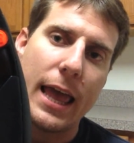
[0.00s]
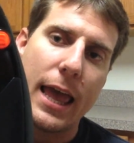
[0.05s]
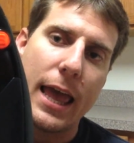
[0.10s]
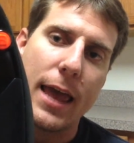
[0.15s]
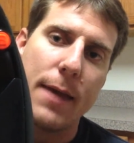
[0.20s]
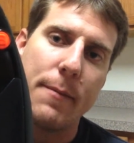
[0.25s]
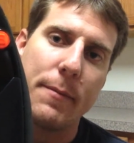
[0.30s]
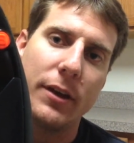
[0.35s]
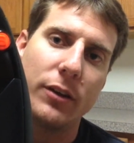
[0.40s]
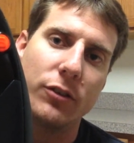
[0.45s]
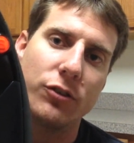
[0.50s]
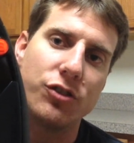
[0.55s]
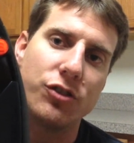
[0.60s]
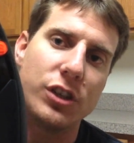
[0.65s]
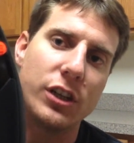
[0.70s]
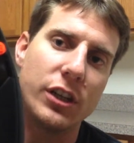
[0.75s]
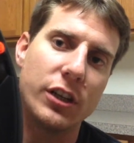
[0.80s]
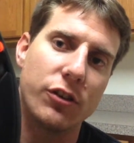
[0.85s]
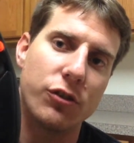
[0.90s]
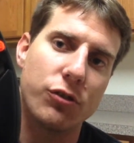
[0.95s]

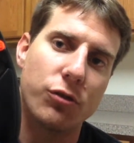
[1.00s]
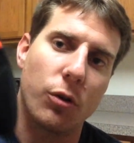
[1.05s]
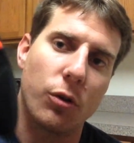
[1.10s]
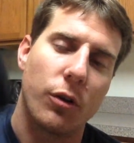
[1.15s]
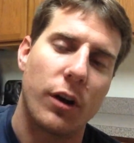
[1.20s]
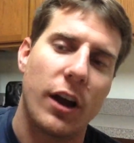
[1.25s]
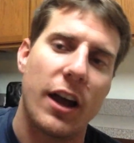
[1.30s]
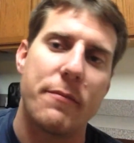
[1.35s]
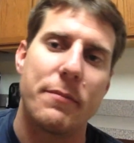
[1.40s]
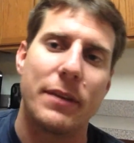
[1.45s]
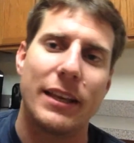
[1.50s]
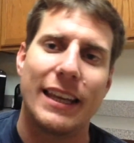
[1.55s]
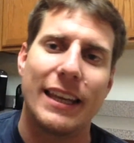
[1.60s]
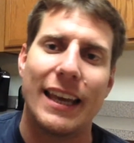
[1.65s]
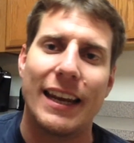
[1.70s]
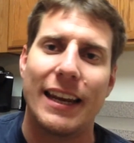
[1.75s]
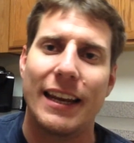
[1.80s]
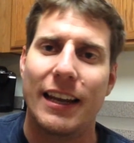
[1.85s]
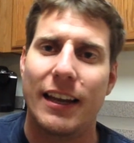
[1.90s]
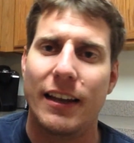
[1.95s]
MLG controller. I've been
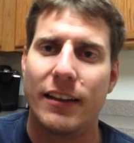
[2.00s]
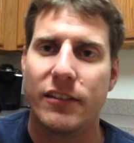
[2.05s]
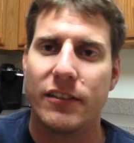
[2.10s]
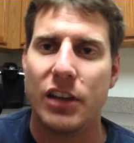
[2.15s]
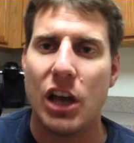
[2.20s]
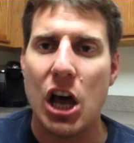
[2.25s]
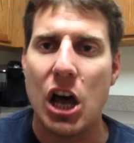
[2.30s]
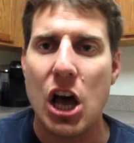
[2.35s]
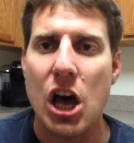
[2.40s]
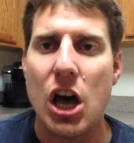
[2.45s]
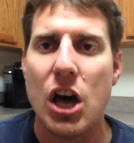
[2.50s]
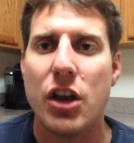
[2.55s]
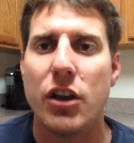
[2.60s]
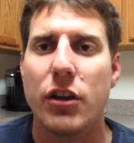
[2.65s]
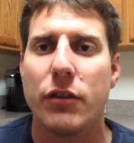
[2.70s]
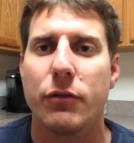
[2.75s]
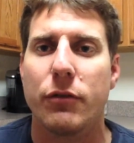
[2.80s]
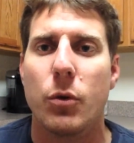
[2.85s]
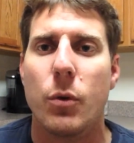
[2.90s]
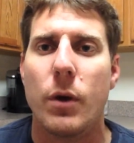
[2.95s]
getting a ton
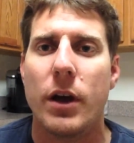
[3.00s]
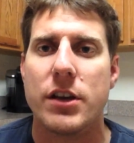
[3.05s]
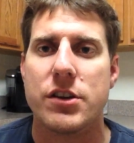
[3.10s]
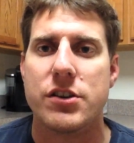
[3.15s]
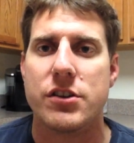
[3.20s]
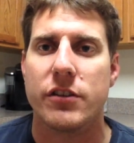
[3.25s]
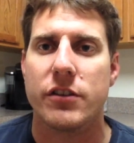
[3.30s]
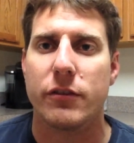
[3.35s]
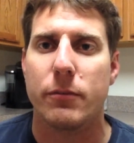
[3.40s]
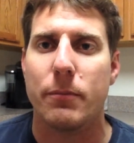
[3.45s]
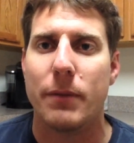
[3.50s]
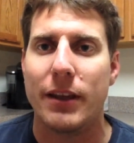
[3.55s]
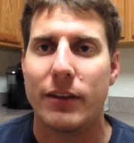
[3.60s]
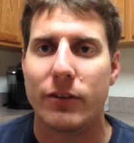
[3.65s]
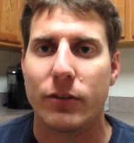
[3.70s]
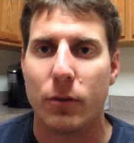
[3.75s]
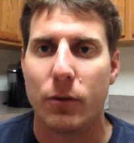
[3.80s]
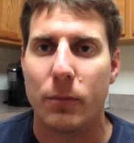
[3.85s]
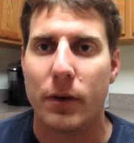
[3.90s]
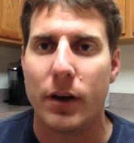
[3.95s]
of questions
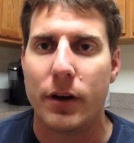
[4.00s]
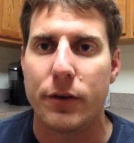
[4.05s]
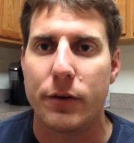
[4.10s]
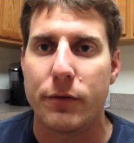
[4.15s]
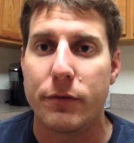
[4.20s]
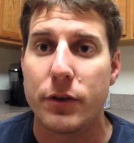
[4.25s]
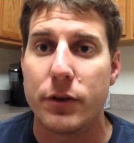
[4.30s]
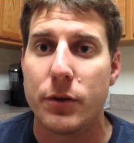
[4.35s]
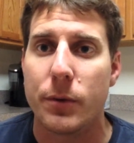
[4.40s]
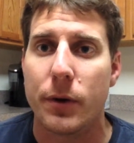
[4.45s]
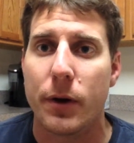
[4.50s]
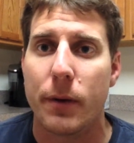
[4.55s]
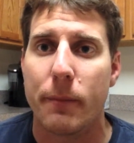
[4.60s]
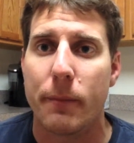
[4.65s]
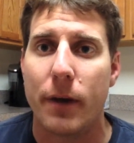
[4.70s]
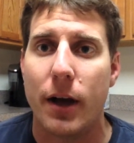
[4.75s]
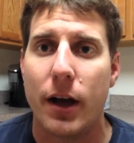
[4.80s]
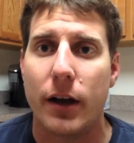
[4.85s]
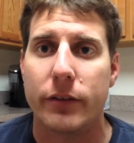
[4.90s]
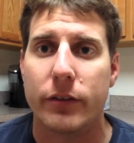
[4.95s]
based on my review and
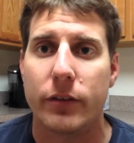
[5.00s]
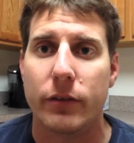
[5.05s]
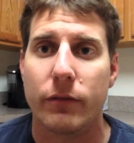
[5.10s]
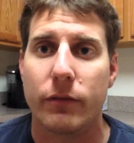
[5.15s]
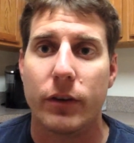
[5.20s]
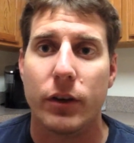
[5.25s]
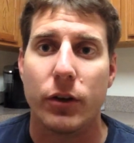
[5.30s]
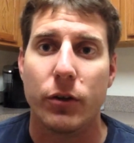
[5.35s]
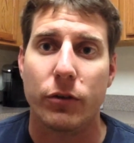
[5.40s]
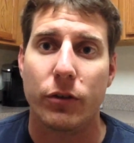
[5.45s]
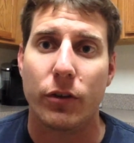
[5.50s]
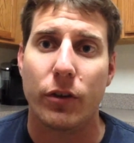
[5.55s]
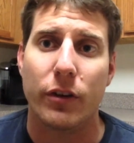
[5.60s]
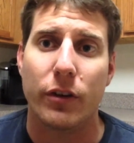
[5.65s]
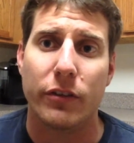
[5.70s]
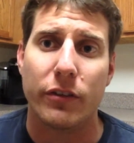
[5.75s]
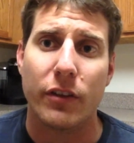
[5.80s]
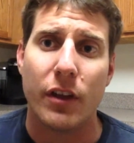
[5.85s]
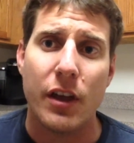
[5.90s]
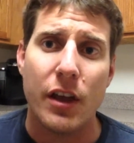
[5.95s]
unboxing videos on
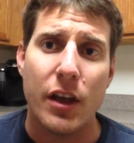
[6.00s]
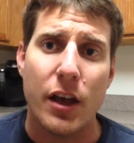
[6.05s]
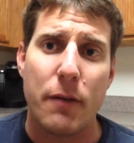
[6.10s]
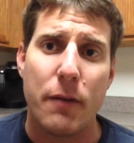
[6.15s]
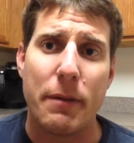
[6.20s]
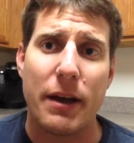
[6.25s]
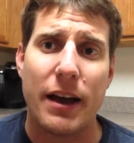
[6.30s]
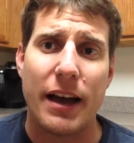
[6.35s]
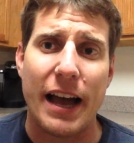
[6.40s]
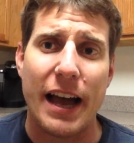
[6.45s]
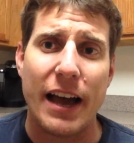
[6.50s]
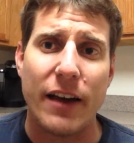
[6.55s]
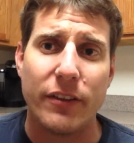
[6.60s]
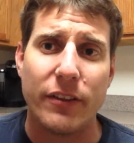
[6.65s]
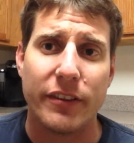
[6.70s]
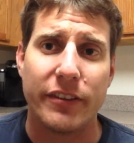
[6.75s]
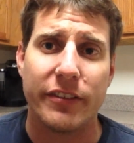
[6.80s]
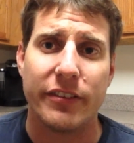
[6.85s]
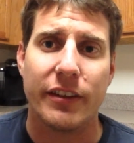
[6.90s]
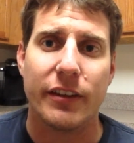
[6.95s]
this about how
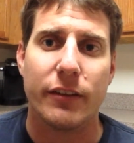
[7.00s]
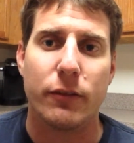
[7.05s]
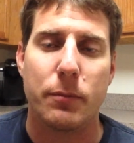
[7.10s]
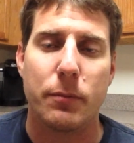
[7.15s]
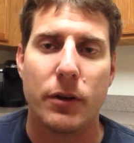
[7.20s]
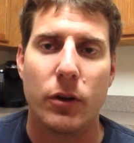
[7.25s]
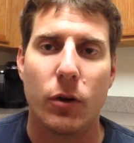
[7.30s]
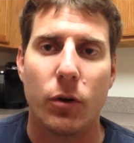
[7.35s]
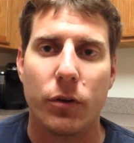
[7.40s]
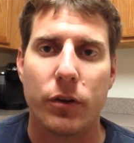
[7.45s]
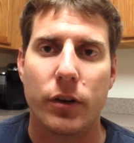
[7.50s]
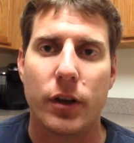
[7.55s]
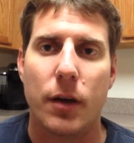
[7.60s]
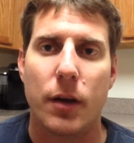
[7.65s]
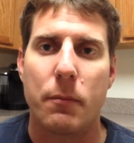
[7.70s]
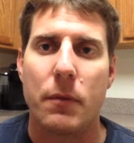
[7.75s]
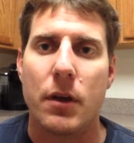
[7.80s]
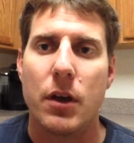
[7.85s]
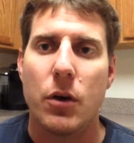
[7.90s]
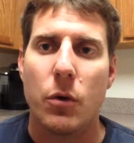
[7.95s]
this thing's been holding
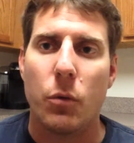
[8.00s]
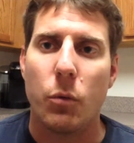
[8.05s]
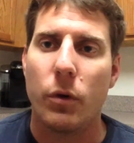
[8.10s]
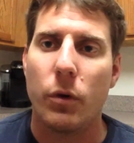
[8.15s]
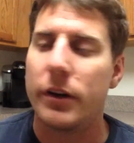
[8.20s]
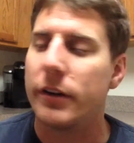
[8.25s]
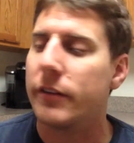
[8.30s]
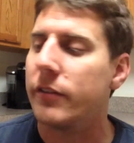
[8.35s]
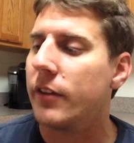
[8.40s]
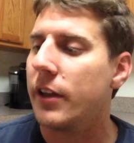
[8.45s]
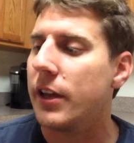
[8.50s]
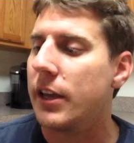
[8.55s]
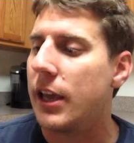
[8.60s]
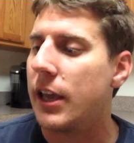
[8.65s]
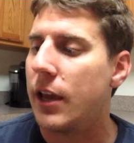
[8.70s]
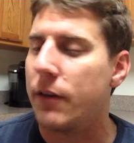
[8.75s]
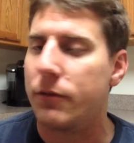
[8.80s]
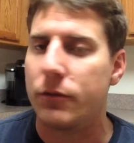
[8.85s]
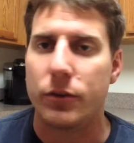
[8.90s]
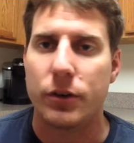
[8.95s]
up, what it's like
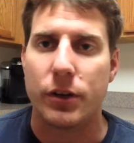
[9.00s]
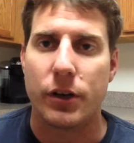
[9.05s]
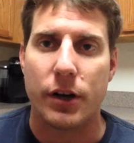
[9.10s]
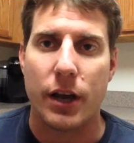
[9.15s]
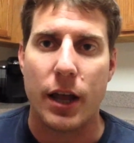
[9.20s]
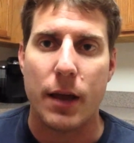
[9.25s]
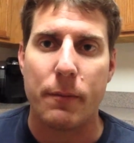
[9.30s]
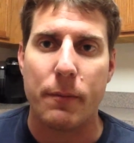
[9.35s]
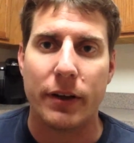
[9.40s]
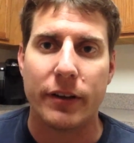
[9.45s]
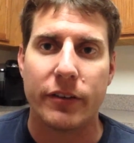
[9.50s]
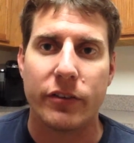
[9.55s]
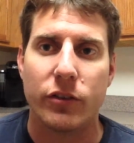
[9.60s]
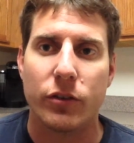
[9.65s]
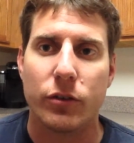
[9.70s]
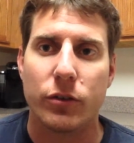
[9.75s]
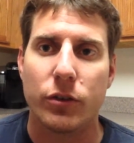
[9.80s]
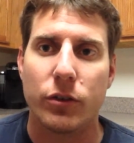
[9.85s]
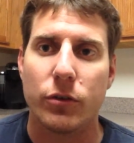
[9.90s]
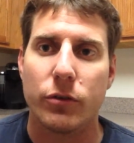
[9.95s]
after a year, am I
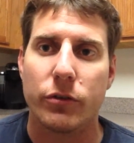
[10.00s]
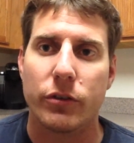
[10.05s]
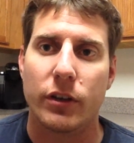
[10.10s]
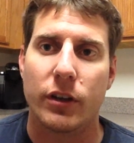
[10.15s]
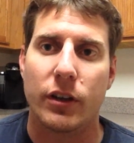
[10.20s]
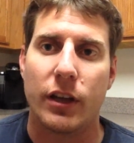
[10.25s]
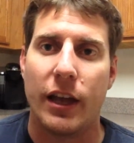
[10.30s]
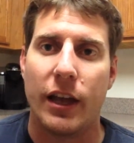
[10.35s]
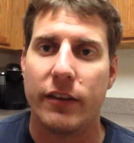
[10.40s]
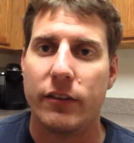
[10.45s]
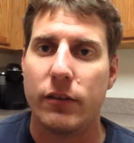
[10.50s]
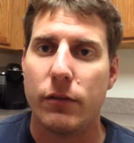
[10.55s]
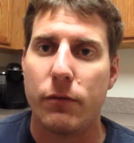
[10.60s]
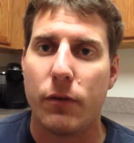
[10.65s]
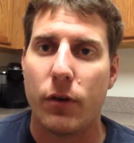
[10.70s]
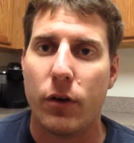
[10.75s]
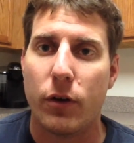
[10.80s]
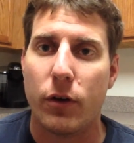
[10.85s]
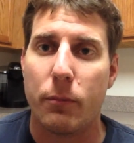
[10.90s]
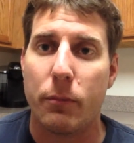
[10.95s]
still using it, has it
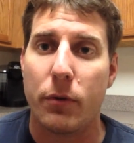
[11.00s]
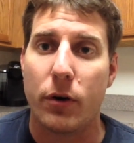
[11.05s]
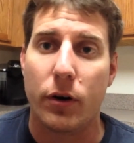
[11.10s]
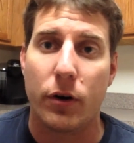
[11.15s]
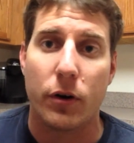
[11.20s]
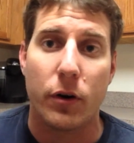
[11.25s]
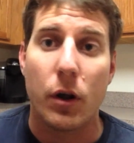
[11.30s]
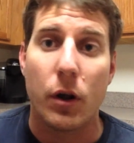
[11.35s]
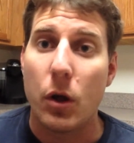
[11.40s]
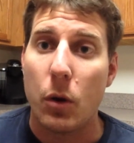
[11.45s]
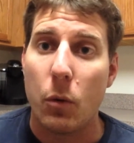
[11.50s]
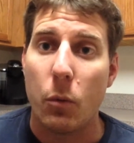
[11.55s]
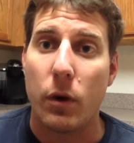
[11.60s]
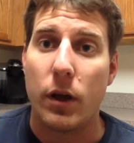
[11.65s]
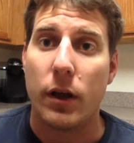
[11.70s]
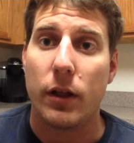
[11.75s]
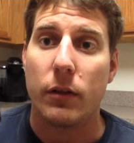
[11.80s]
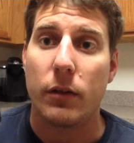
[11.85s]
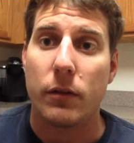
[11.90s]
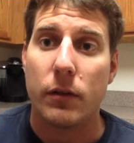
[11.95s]
fallen apart?
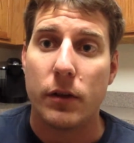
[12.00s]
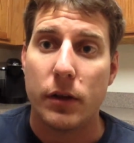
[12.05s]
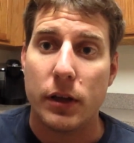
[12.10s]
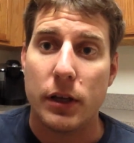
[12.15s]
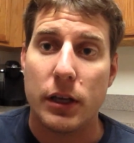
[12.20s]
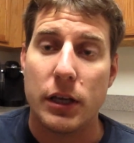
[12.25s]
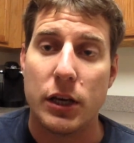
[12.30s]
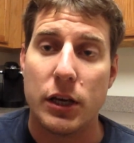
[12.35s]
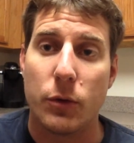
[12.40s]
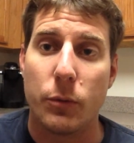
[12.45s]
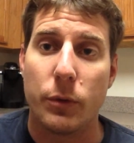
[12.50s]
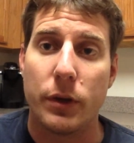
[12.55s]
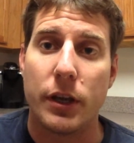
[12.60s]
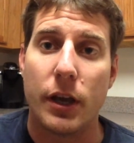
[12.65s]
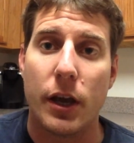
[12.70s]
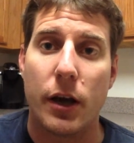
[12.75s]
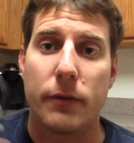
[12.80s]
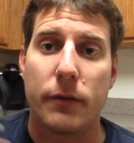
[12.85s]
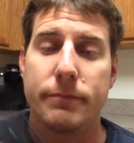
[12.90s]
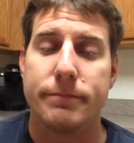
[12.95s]
Well, here we
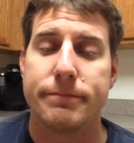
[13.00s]
go.